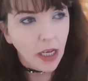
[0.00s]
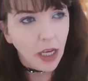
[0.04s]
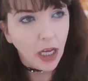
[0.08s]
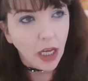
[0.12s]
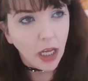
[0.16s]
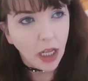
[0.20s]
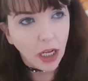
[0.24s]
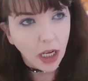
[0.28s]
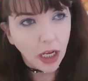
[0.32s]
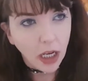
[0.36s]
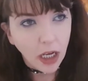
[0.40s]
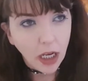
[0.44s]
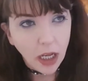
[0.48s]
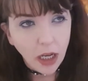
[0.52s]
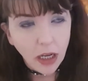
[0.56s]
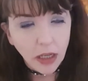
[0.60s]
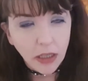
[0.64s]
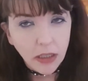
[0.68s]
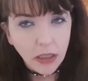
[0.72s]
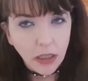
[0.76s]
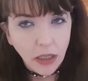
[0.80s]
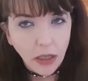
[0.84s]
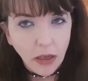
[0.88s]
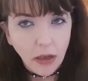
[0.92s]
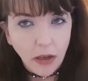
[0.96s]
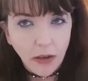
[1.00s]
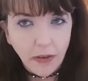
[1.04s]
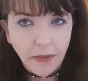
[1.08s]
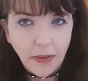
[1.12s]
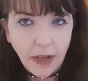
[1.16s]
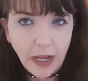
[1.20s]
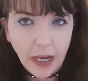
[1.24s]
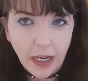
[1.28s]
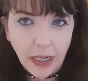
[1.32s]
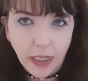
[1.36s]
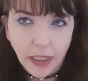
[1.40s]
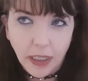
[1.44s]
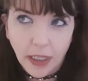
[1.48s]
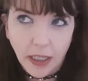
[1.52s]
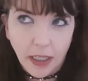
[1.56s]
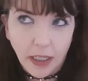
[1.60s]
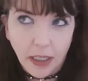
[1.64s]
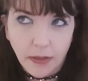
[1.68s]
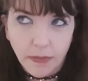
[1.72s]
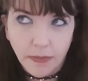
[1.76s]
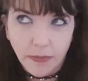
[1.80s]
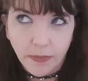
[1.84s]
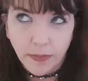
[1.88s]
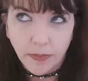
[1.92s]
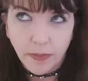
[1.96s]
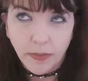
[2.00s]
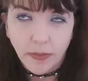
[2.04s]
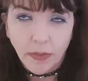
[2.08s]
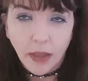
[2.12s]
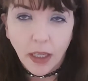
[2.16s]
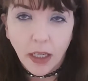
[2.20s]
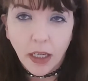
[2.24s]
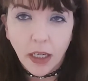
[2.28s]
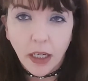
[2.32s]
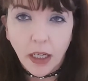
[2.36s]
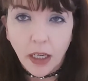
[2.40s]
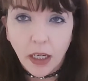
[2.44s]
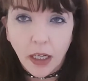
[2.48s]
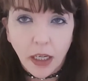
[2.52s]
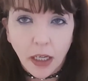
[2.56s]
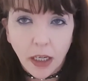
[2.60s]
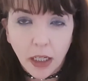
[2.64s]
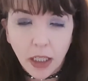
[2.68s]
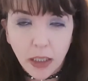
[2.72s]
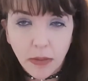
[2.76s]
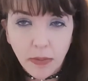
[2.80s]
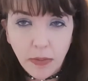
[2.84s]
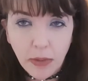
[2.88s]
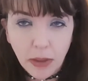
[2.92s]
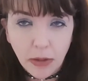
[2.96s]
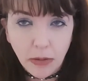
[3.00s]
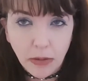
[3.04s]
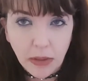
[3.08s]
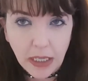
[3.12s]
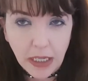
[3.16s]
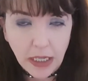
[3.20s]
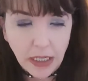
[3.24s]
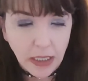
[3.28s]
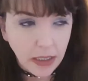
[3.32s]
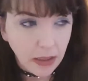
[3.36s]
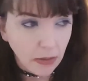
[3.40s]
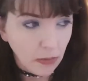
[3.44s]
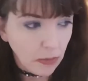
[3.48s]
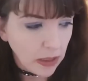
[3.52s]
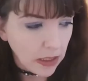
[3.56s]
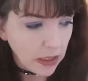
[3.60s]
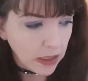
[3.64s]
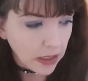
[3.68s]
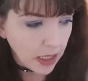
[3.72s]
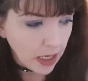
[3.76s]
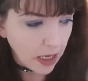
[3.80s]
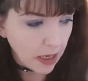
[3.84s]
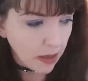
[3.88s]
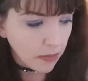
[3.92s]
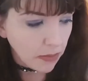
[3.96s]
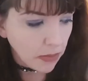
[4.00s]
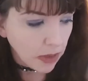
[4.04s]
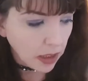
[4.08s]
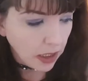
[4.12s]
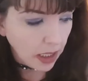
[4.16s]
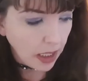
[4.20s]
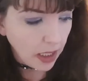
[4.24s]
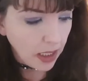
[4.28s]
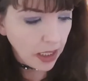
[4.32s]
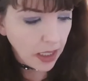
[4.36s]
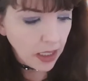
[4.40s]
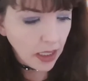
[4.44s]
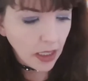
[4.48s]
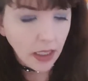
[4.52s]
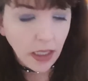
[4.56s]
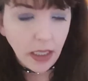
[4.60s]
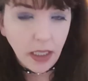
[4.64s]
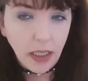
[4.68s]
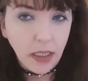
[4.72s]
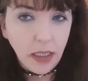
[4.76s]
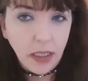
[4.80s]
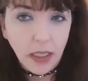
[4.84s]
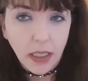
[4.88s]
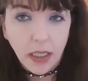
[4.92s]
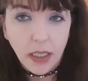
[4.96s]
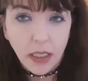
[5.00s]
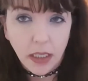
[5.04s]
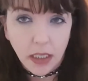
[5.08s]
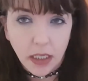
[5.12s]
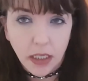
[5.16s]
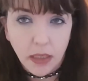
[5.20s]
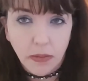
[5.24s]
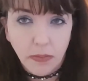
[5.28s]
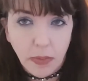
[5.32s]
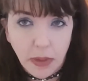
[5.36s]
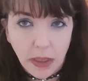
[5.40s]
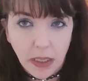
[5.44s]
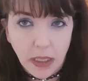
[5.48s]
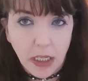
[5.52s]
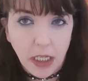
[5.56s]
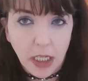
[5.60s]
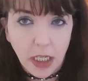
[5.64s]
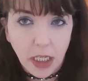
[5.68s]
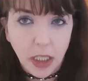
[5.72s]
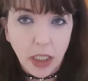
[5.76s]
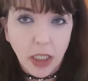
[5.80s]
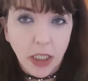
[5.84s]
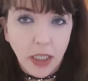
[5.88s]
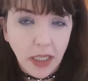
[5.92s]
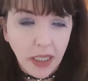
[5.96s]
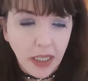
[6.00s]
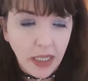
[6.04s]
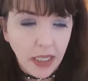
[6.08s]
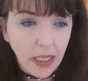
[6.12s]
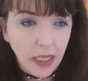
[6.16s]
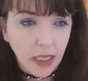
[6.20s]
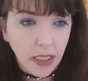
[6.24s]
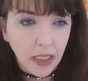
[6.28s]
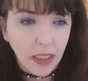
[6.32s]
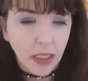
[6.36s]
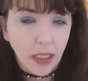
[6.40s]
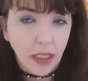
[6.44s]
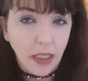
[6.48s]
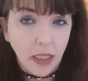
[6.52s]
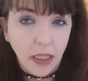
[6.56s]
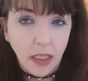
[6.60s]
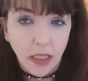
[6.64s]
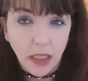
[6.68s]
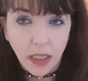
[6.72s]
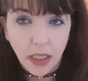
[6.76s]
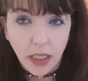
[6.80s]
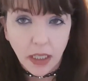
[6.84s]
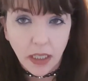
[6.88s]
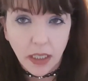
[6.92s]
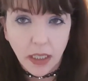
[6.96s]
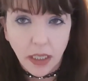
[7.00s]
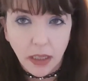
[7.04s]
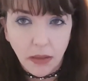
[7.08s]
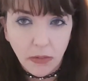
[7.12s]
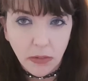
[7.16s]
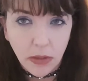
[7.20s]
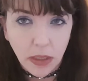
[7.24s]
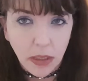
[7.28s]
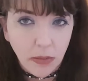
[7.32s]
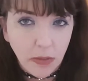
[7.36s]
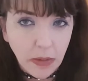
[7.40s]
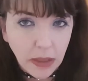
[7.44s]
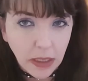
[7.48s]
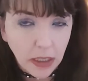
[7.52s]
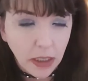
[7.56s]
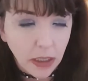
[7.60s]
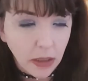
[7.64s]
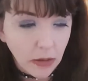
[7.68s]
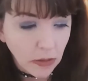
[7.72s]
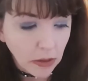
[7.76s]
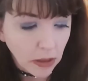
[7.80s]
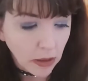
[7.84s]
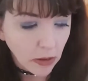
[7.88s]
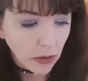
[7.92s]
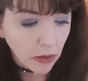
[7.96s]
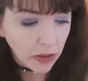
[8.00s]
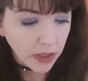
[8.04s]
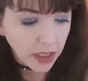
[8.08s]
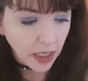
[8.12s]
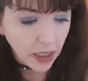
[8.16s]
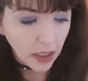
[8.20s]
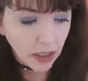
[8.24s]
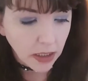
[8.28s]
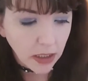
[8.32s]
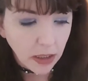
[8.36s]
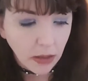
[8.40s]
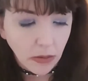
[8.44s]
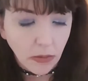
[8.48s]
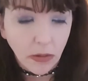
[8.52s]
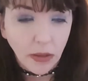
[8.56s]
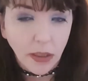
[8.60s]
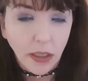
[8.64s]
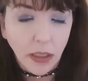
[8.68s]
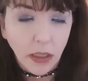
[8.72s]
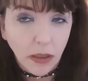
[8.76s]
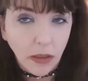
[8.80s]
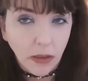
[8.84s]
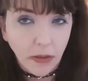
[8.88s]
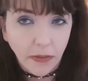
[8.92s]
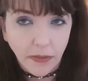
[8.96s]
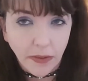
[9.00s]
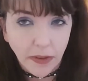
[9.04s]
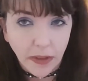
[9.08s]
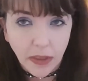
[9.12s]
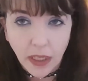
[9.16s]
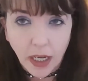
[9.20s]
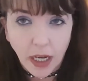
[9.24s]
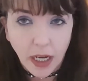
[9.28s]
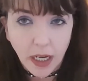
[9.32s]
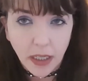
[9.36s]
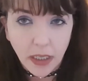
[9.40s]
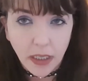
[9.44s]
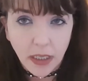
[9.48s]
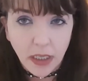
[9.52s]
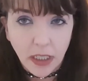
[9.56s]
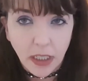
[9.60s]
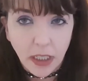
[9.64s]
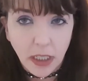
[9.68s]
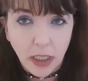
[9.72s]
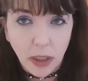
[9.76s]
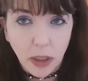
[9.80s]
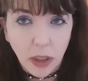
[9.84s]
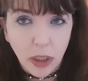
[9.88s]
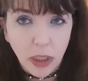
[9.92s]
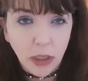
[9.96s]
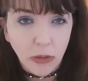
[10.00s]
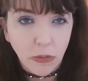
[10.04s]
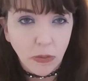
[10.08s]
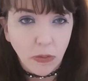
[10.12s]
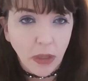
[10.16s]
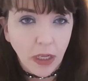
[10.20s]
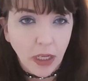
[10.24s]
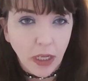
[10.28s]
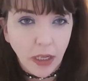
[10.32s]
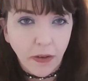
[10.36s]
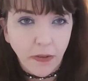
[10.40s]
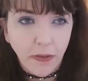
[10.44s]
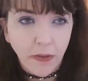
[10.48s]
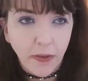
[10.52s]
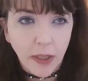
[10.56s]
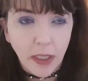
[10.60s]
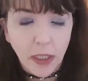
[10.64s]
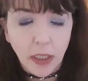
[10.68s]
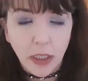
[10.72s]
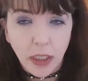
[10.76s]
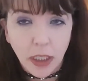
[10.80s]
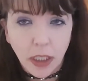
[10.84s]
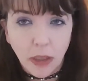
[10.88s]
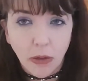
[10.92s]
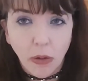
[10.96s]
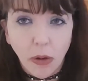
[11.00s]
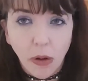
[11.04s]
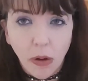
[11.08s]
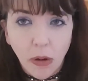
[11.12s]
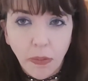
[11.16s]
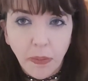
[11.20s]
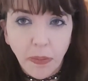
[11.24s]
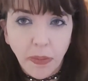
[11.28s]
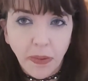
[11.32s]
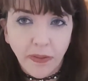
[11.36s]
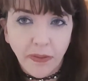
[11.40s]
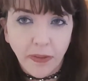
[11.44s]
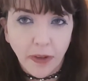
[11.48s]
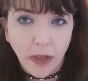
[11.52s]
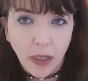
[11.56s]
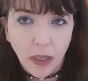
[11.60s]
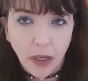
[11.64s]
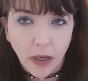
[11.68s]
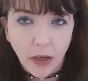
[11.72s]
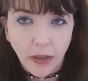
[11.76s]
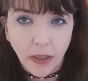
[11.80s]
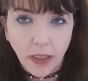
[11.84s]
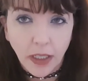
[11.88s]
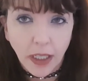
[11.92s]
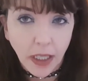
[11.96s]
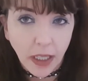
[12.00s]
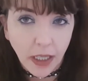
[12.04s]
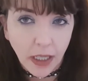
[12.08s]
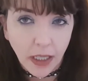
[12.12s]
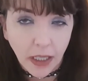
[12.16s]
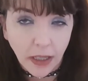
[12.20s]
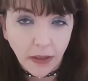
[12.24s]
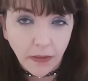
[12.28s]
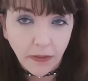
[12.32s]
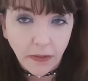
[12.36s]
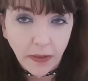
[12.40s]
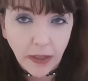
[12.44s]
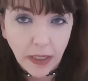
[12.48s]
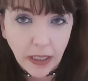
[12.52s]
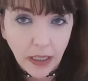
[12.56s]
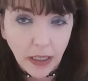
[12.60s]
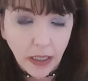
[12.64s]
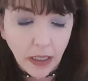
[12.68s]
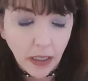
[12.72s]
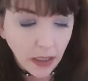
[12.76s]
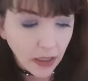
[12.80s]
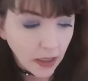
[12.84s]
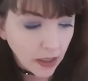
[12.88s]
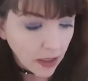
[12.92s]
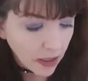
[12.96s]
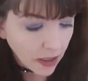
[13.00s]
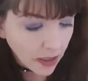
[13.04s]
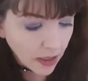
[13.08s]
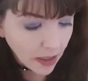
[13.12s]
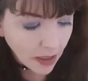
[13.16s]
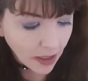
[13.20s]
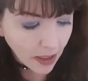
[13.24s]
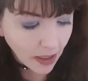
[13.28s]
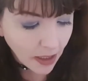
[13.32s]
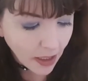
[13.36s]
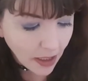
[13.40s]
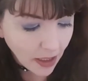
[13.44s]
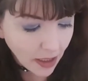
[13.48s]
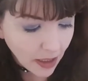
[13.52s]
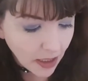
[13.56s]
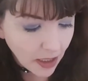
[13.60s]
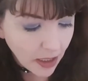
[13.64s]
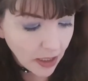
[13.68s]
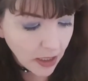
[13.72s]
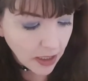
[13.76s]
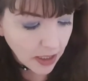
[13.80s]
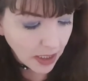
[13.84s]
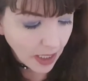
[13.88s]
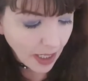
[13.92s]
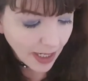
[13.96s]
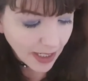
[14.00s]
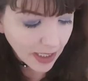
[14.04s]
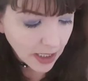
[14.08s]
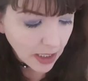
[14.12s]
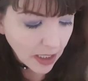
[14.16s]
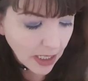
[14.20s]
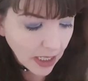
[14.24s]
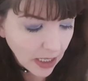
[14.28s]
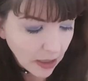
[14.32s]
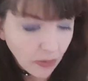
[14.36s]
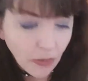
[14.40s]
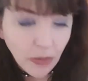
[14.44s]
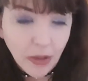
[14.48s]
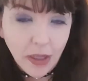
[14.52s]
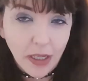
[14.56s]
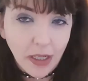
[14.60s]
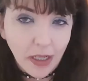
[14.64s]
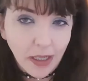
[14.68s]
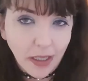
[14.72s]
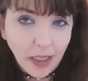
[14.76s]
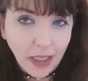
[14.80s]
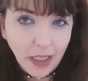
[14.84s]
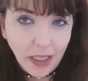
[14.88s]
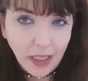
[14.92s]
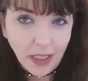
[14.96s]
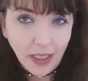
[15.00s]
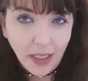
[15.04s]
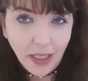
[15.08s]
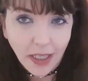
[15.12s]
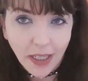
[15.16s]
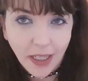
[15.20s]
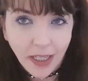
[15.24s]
a lot of like smoothies with kale in it and spinach in it, and it seems to be doing good. I do love that. It just really fills you up for longer, and I feel that it's actually working.